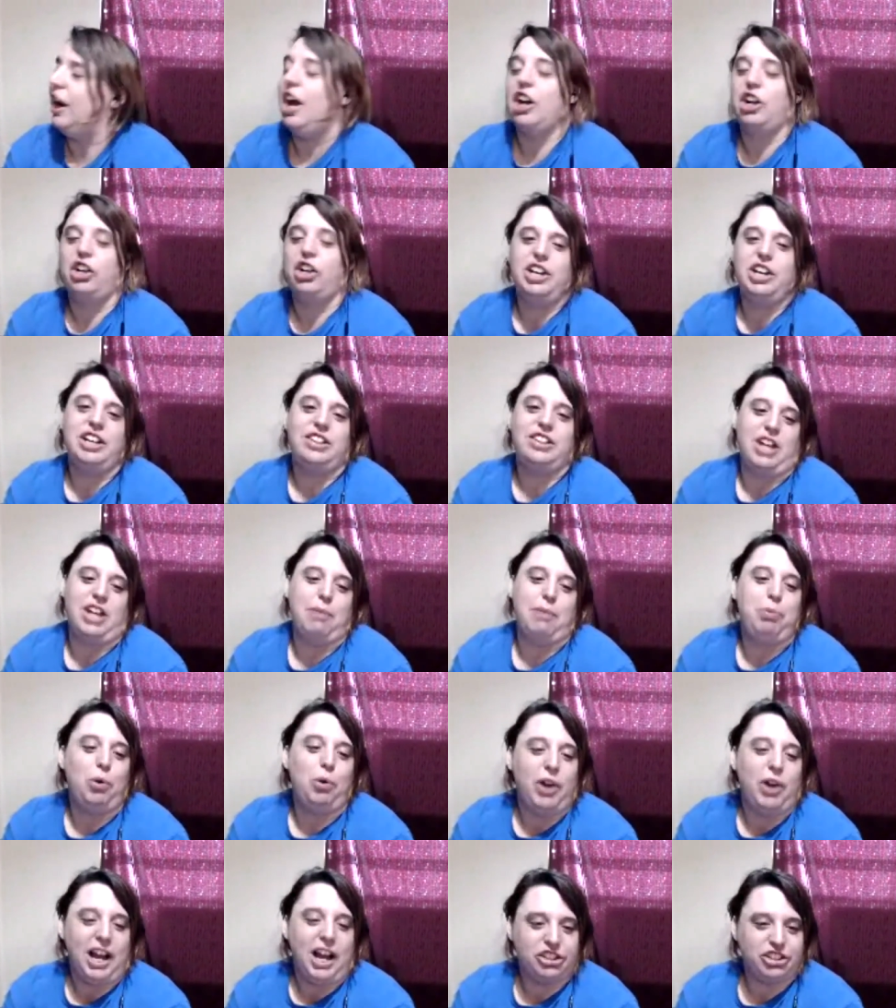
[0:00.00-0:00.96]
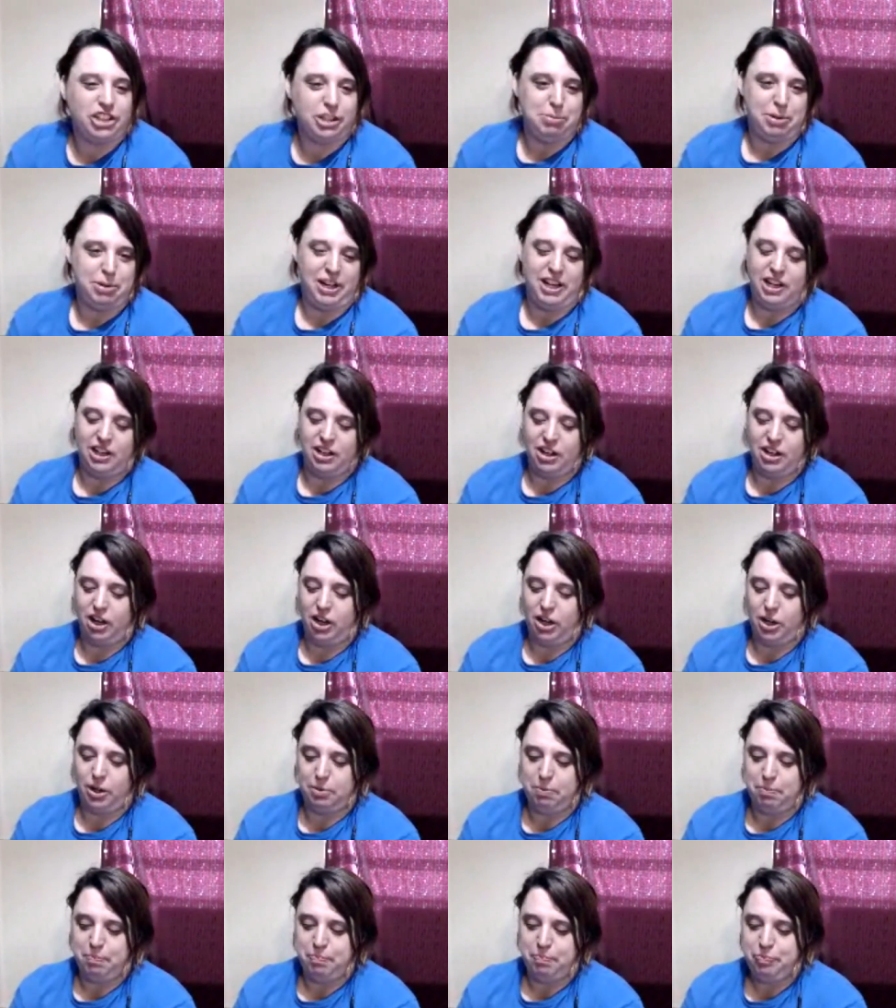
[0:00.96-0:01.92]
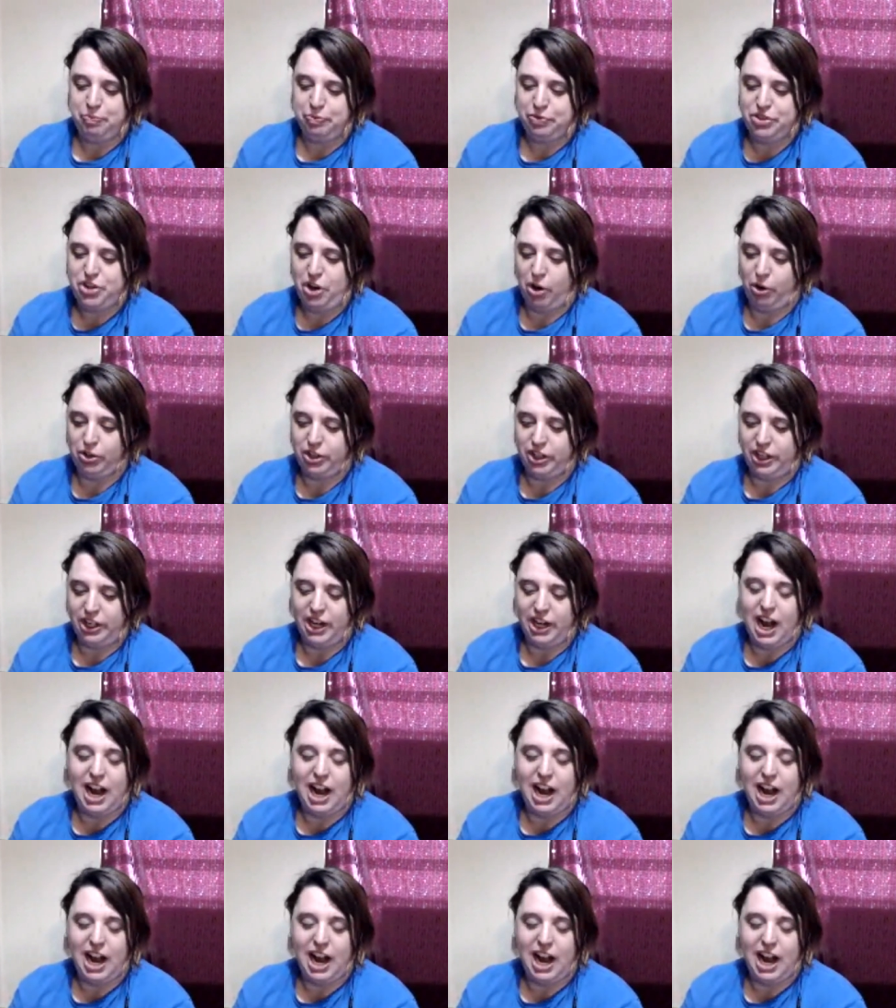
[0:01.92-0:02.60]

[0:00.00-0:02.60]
a good example would actually be Tolkien.